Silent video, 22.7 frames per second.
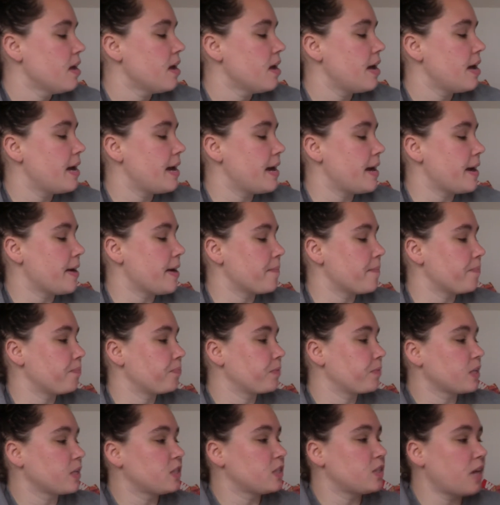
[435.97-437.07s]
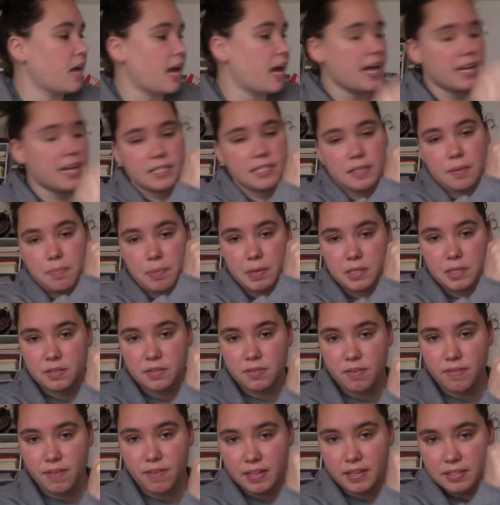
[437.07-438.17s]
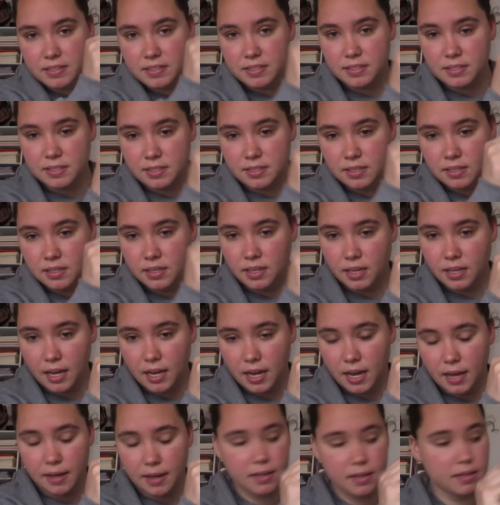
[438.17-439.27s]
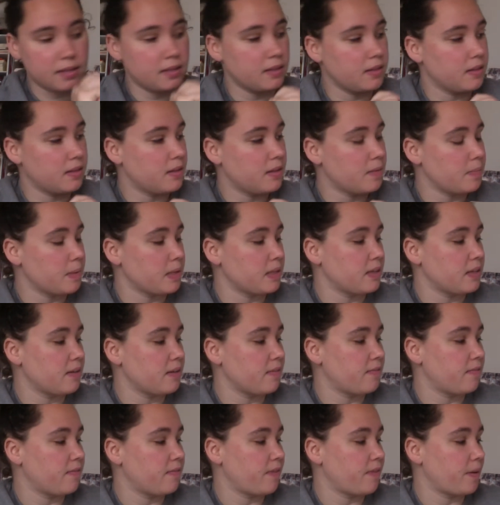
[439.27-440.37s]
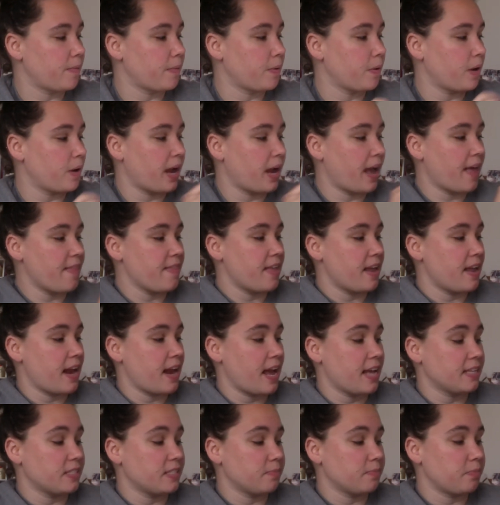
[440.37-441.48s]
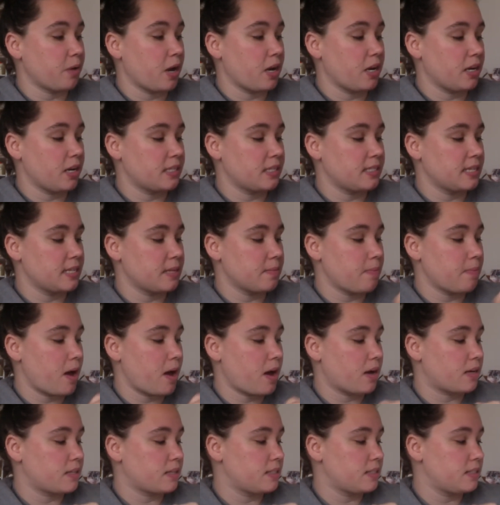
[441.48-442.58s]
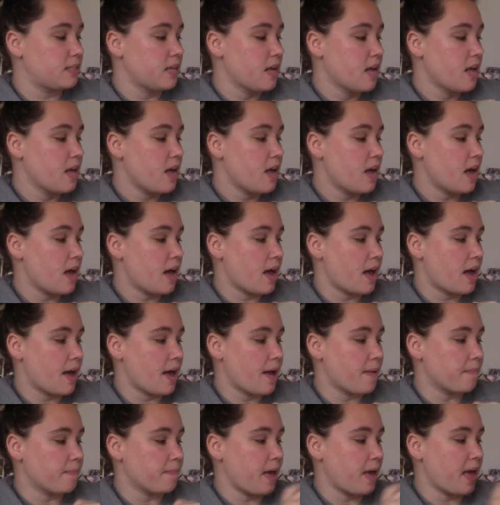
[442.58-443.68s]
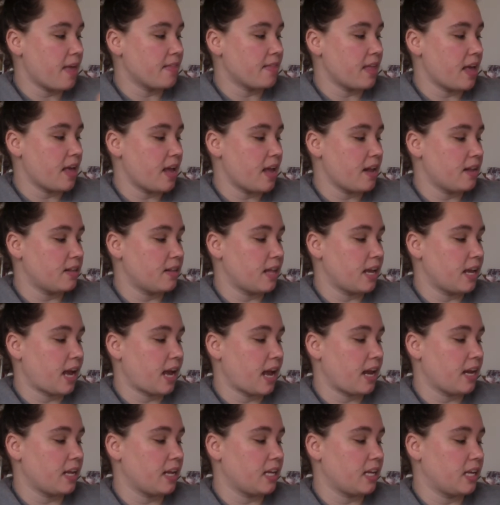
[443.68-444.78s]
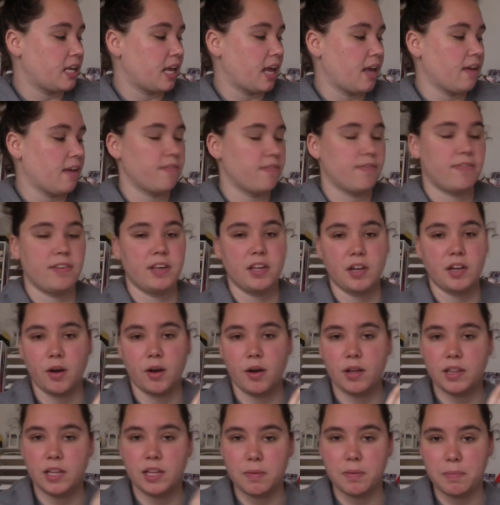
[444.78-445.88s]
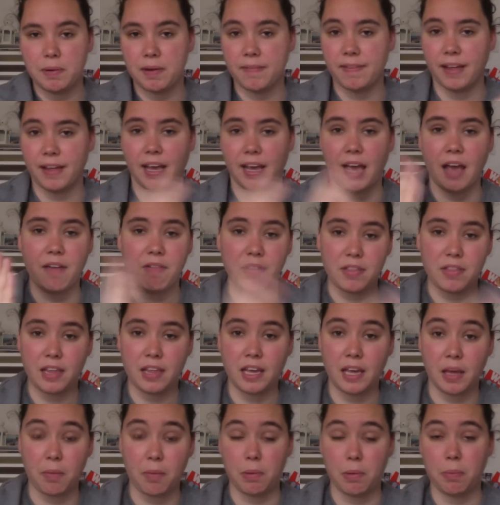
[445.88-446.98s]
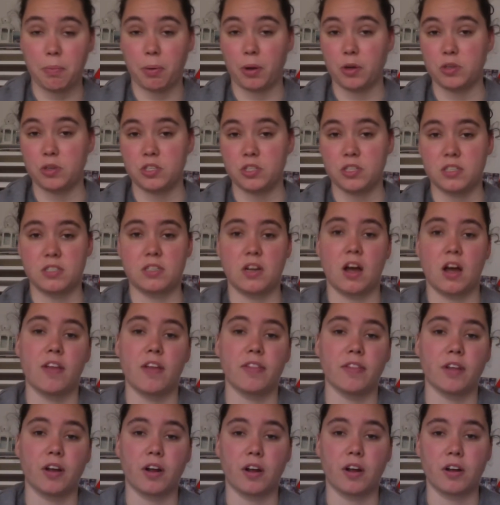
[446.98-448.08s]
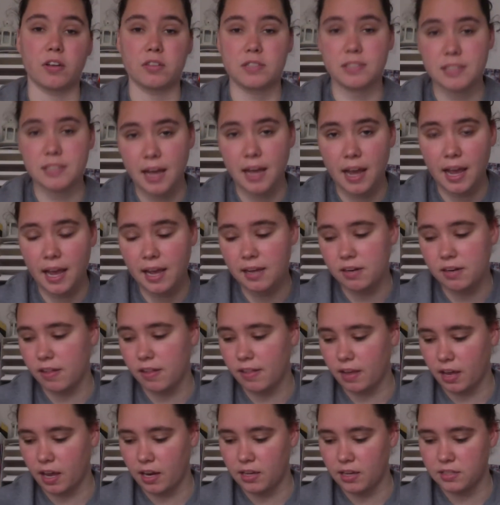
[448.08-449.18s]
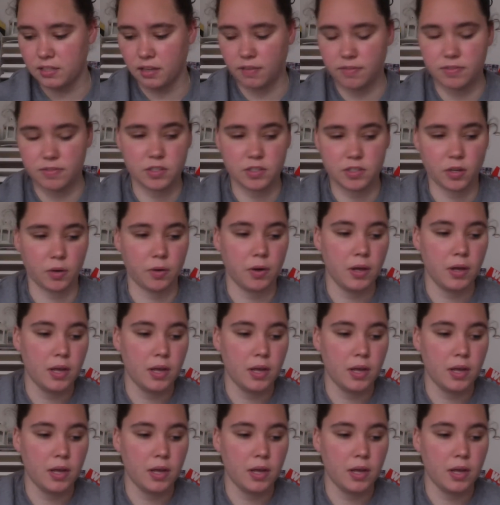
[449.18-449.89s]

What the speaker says: So it has a bunch of events in the month of February, and then it has the products in the box. And then they kind of give, a little bit of like everything can be purchased on their site and all that kind of stuff. So,